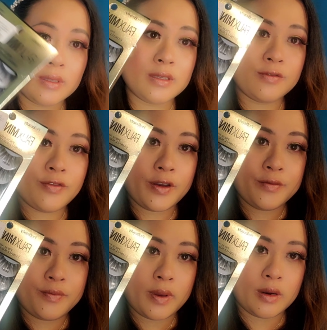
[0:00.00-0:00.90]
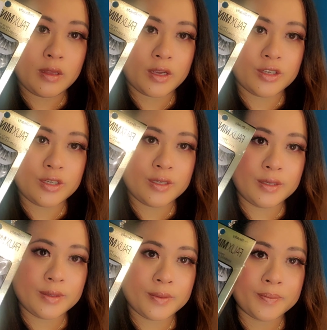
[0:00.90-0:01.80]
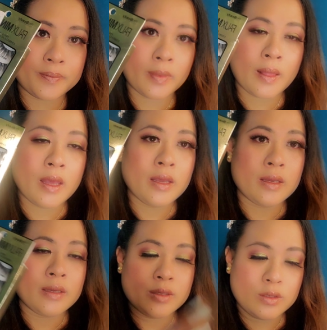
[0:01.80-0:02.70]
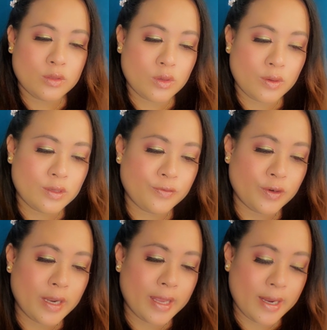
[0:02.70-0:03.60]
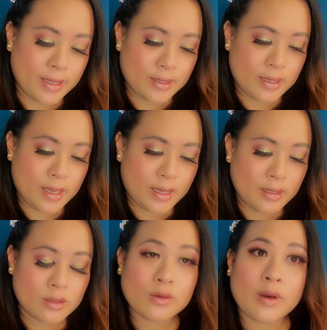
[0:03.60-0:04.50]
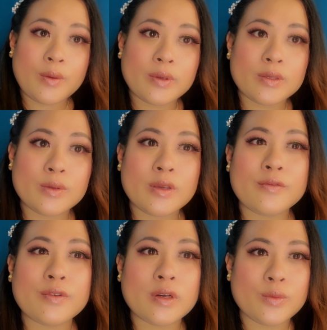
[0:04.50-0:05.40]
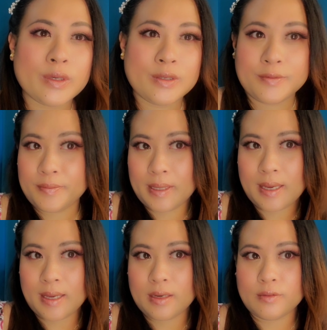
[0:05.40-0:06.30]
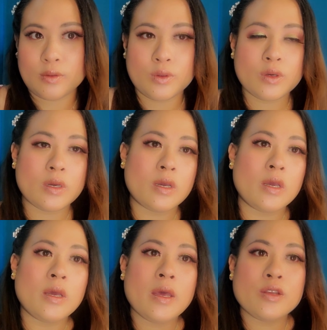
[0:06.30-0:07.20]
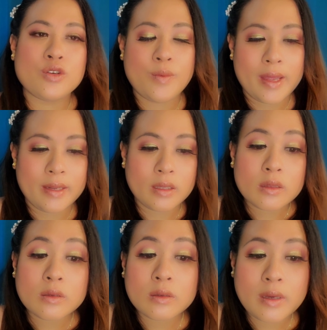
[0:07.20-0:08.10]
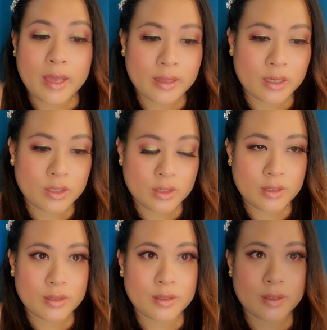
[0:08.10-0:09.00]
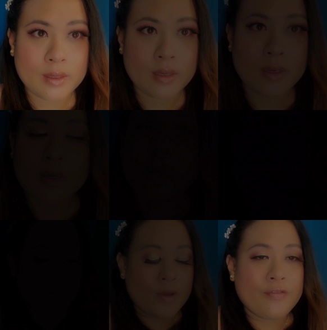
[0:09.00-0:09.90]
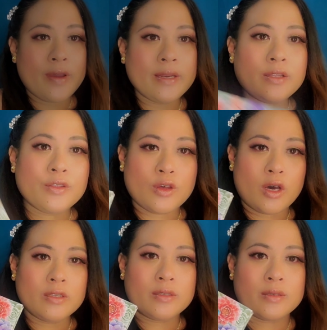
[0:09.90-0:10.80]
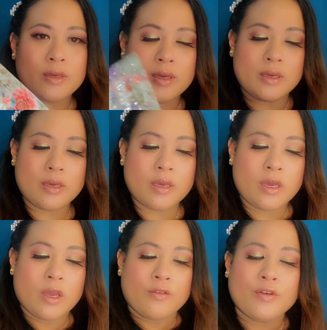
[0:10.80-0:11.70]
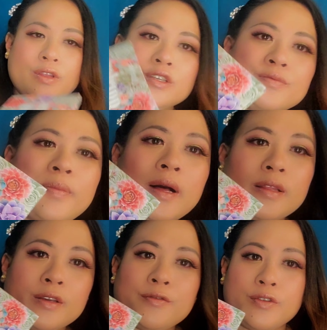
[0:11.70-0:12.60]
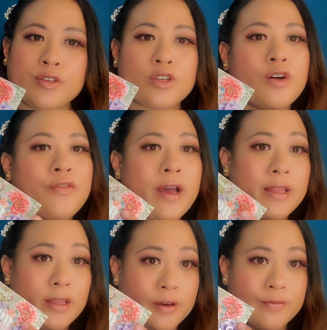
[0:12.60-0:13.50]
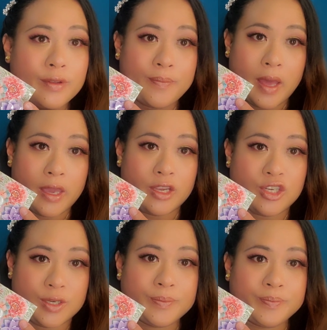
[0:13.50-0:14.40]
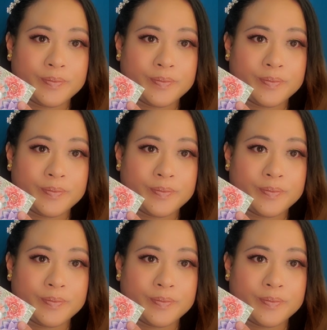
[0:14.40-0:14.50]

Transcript: is a 5-pair lashes. So it's for $9.99. So I was looking for a wisp kind of look, dramatic look eyelashes. So my final thoughts for this palette. First off, I love the packaging.